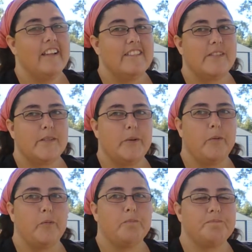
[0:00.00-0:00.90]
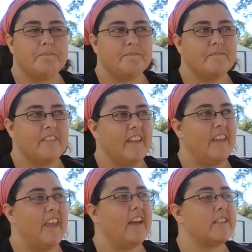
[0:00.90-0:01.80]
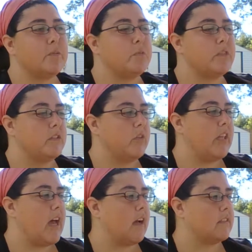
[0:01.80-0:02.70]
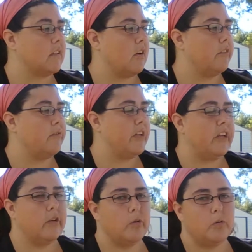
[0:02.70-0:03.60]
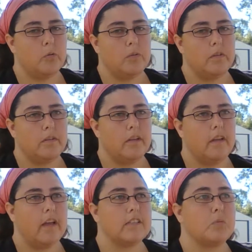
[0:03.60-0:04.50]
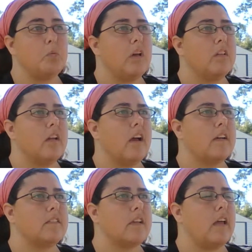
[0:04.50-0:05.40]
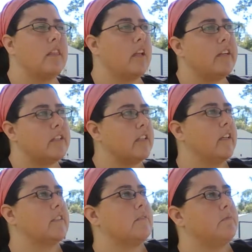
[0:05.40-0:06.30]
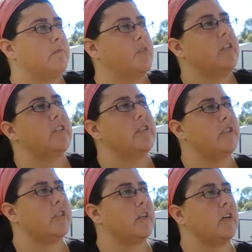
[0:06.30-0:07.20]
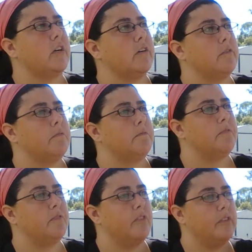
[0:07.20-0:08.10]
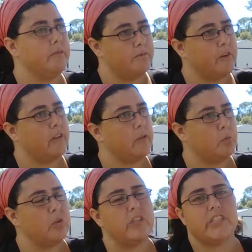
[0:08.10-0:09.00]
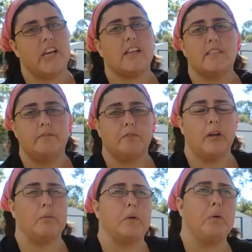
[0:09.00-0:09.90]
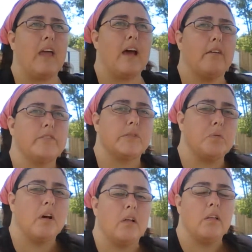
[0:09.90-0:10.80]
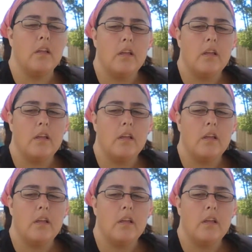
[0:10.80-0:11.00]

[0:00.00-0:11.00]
So, yes, we'll do the Ascot video, as well as I'd like to get some footage of the rolling chassis frame that we have as well.